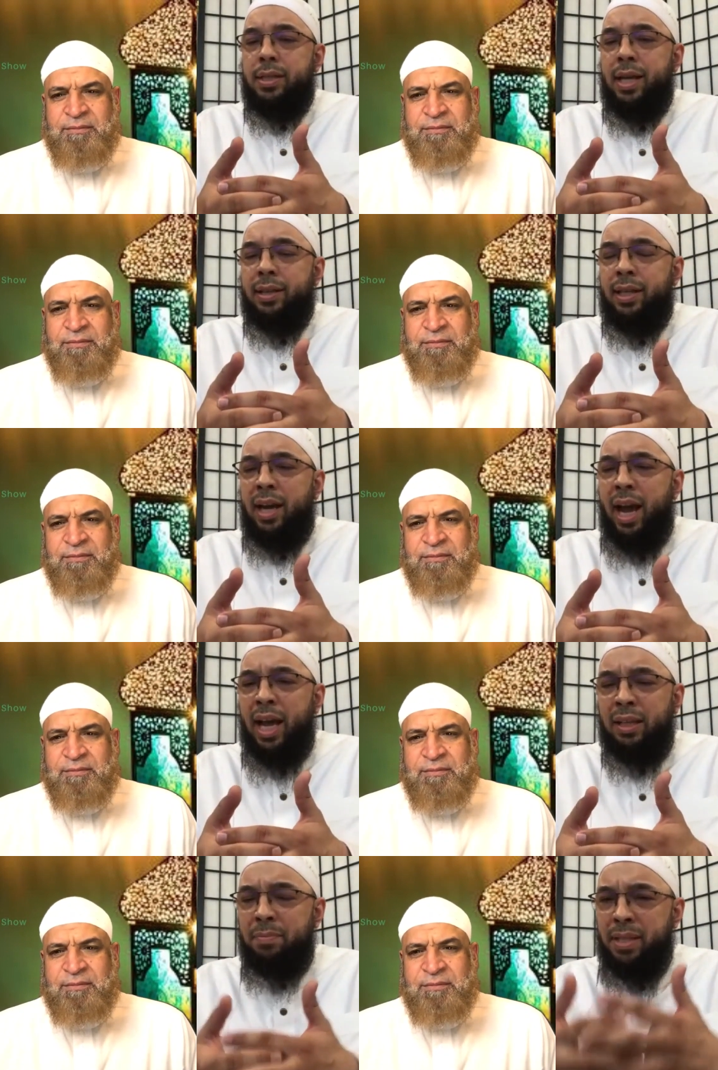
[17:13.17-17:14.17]
Speaker 1: is that there
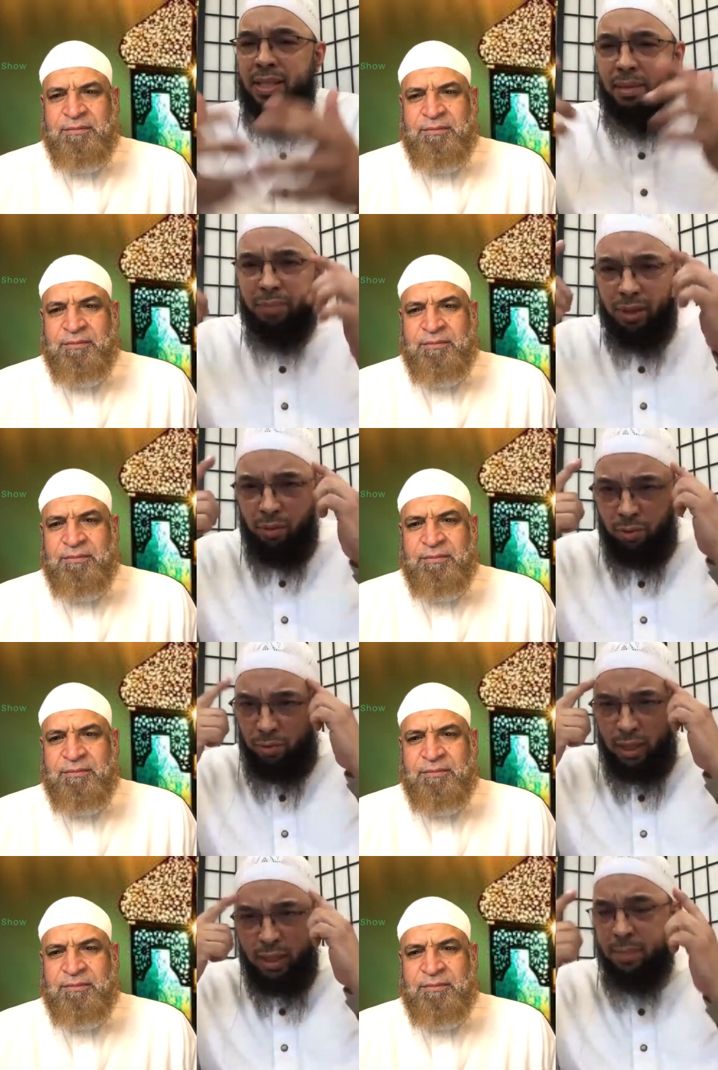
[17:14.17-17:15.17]
had to be something
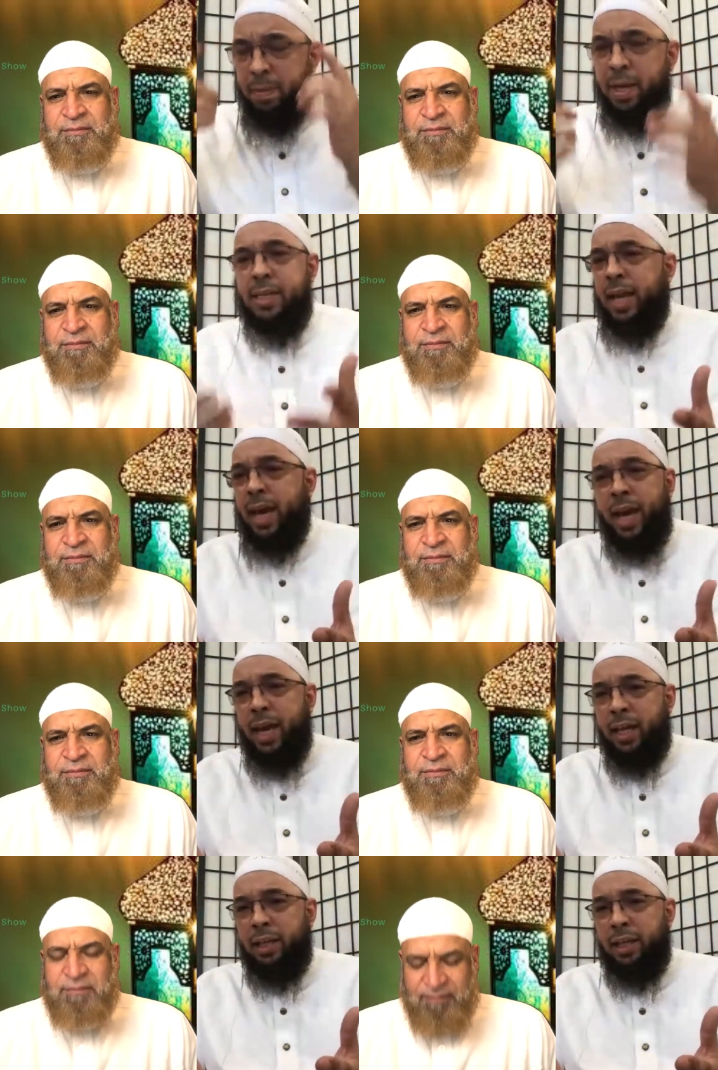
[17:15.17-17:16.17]
going on in this man's
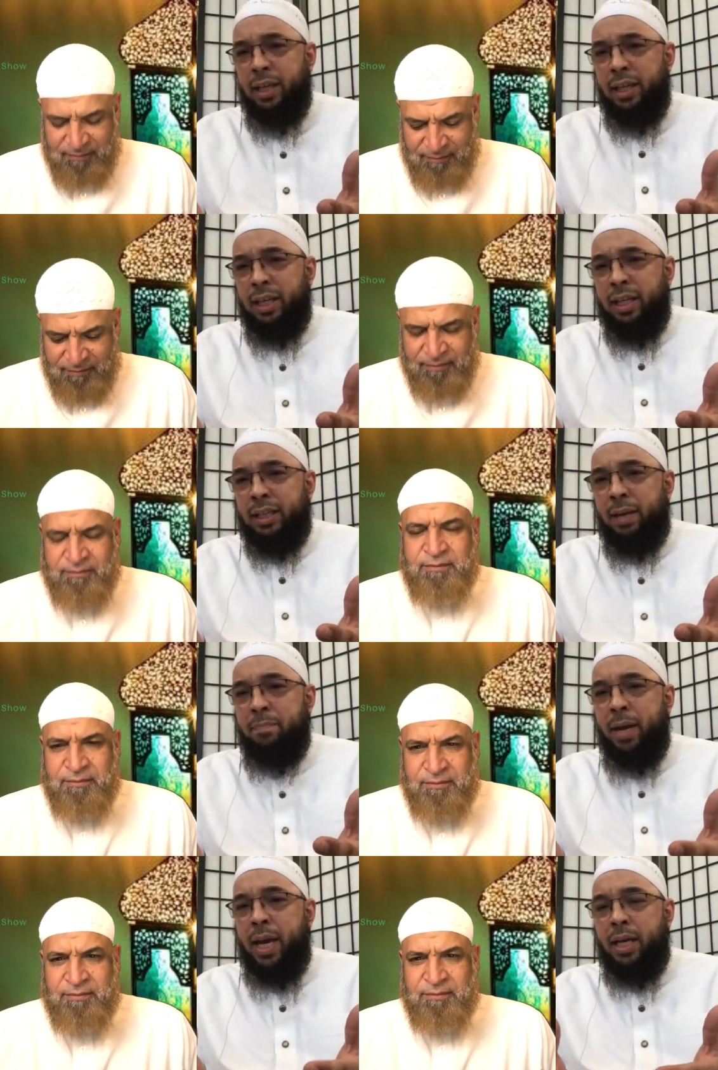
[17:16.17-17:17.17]
head
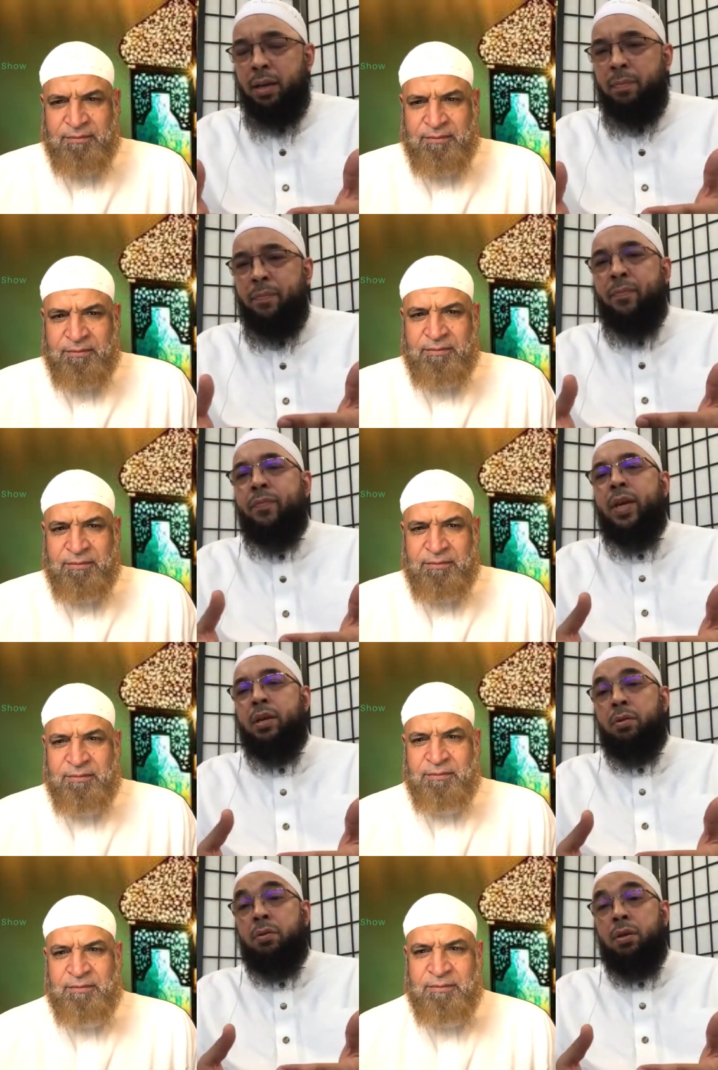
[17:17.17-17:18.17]
that made him
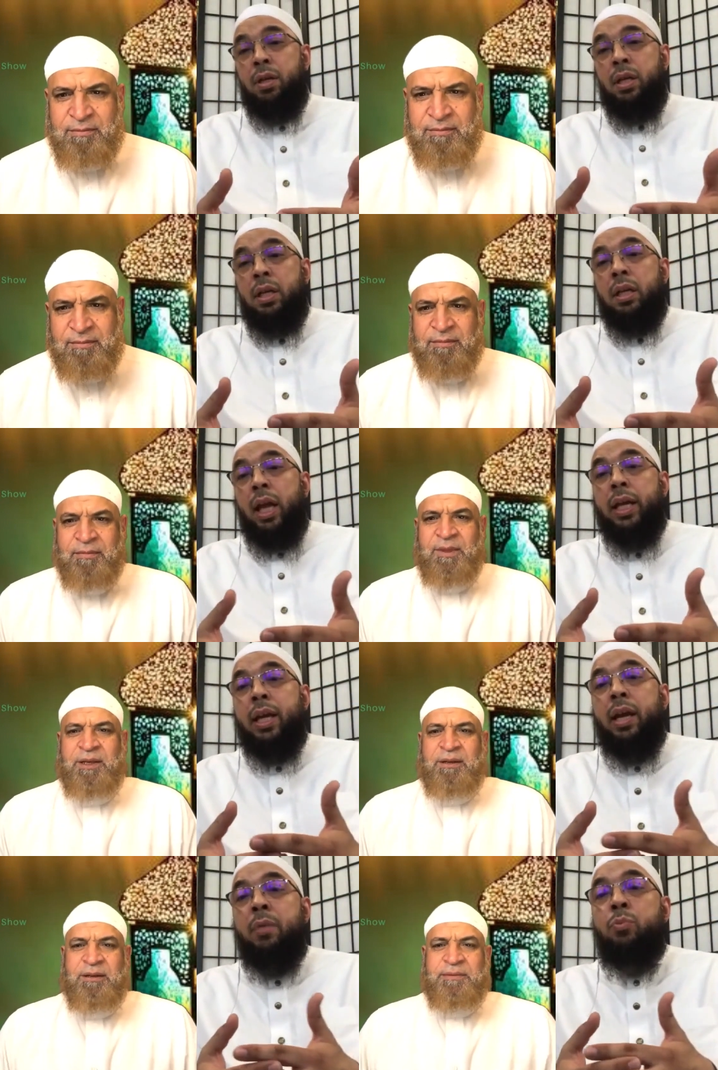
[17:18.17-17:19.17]
feel
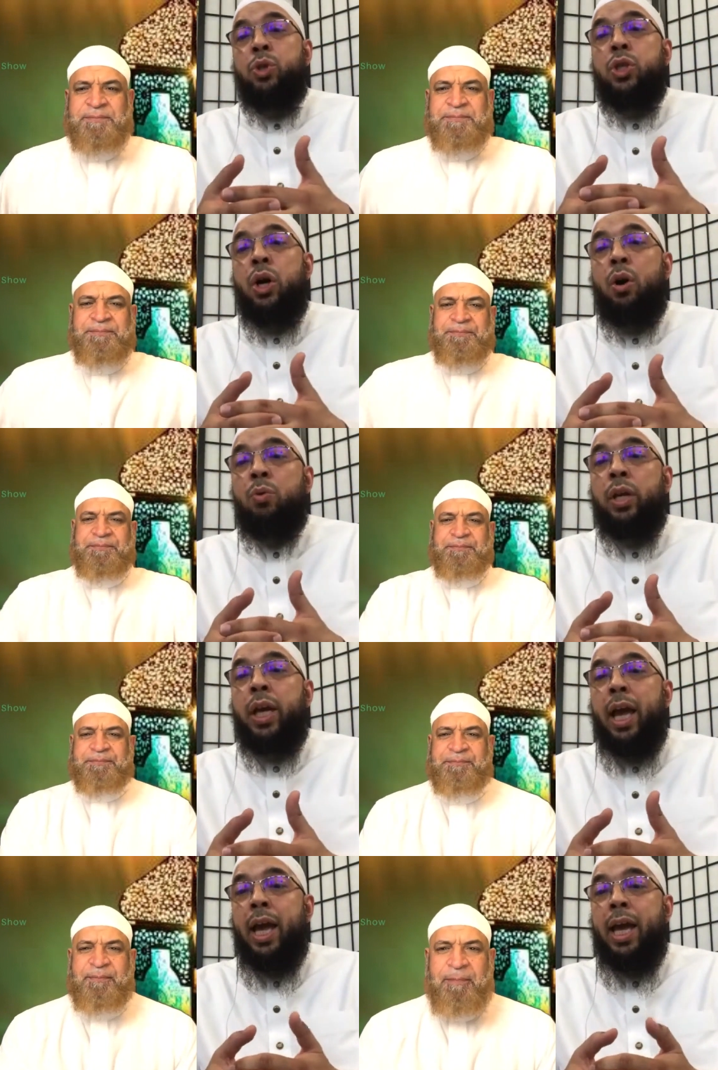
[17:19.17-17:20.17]
like it was
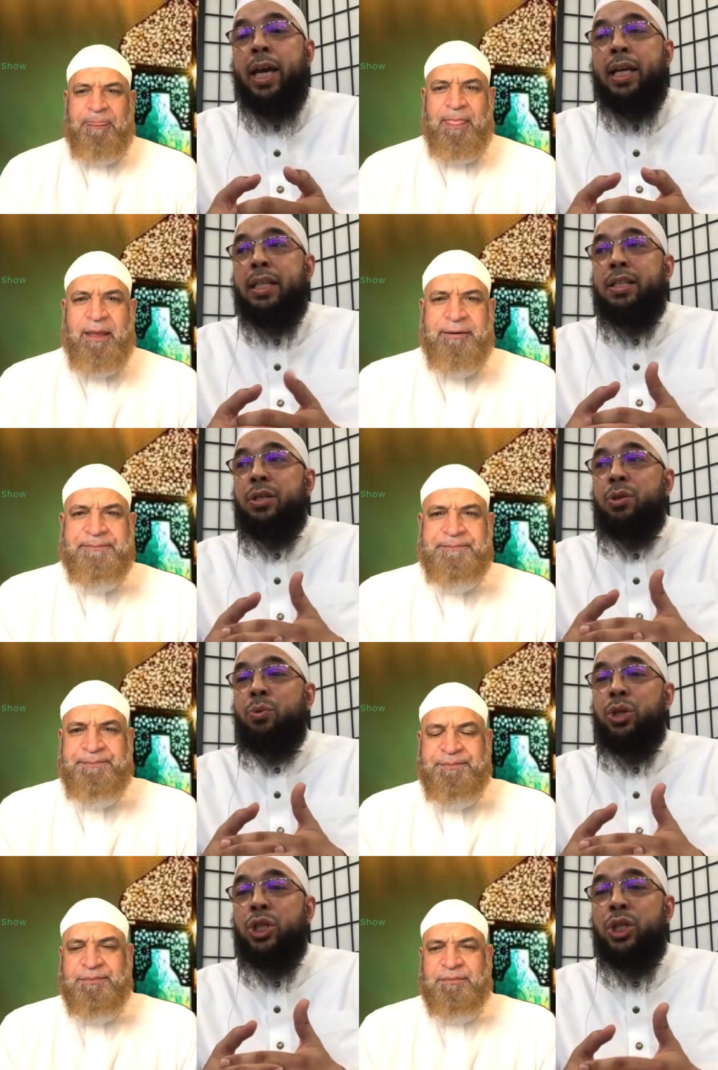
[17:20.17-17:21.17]
okay to
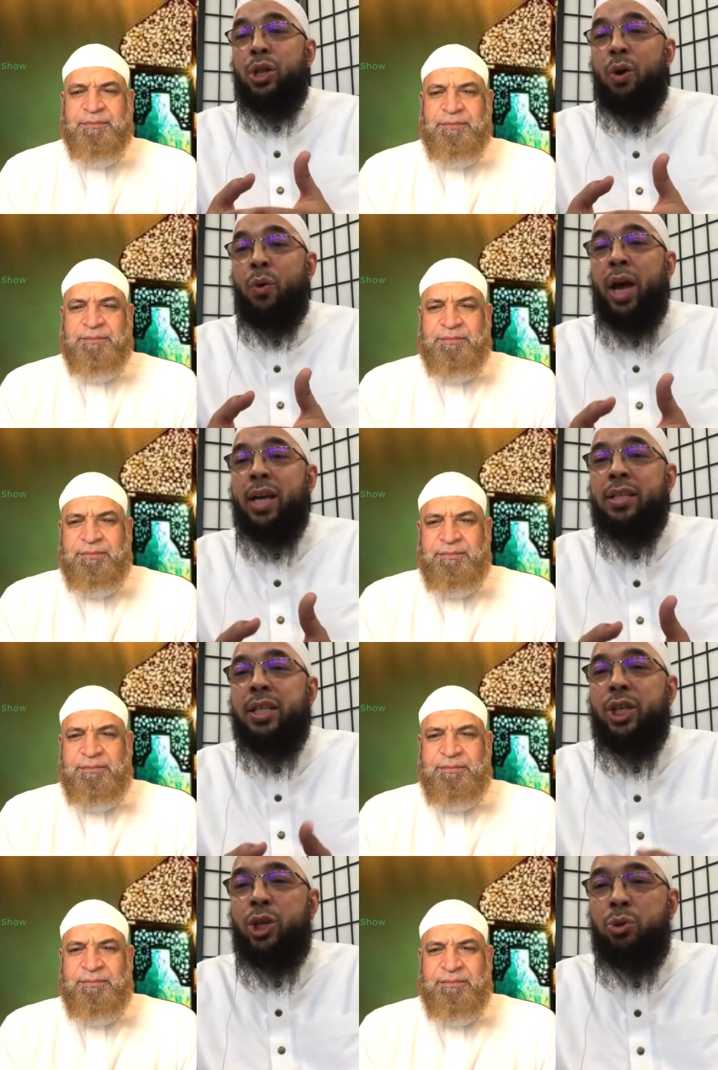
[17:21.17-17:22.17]
do a slow
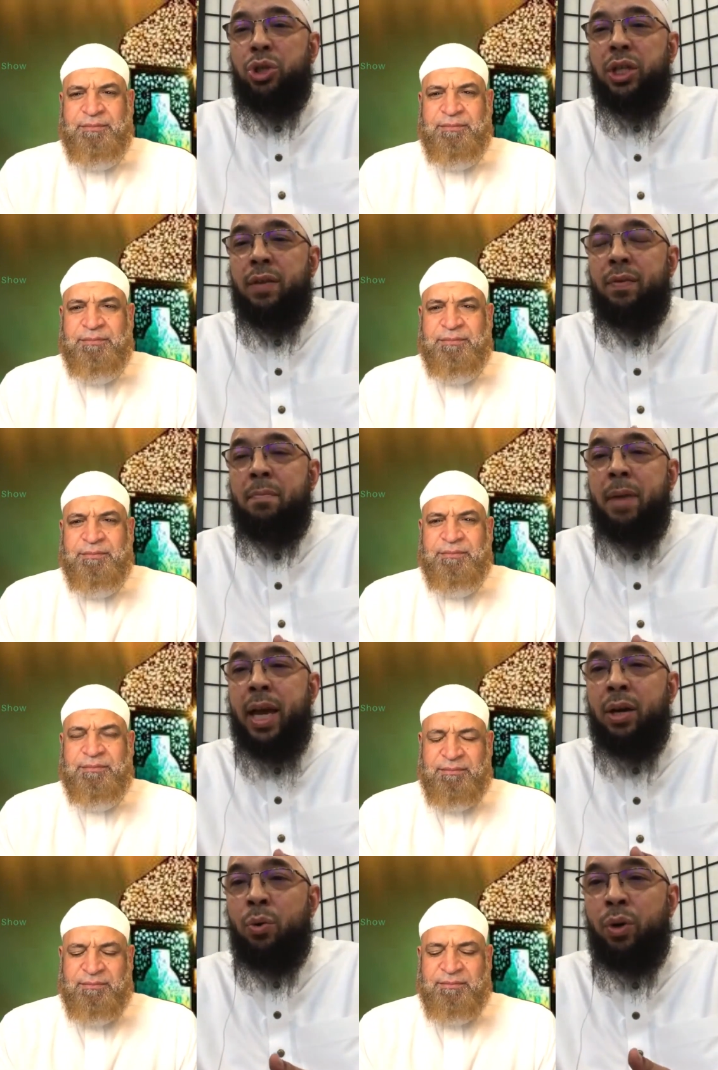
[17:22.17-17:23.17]
execution of a
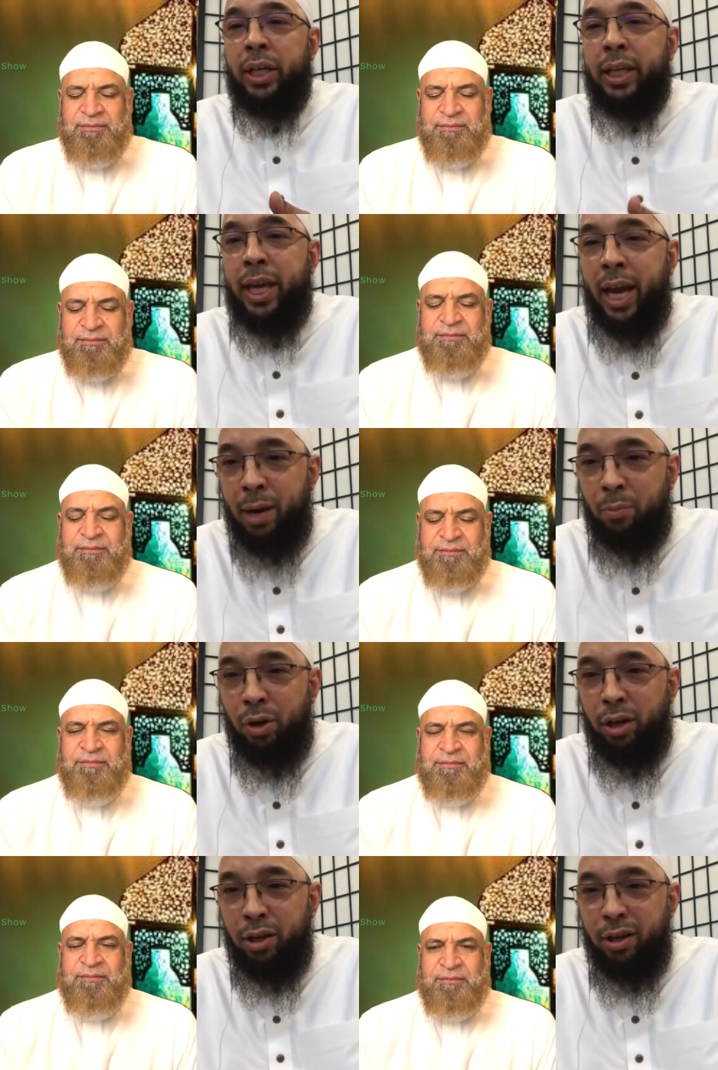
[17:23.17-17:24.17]
man on
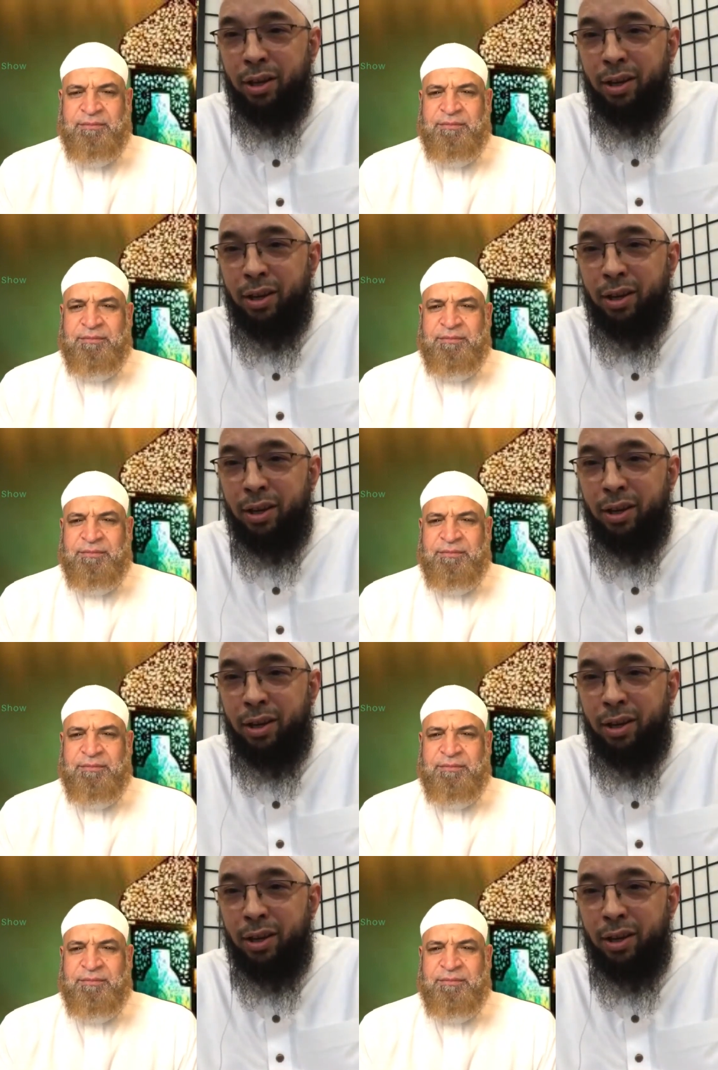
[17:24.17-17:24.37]
camera,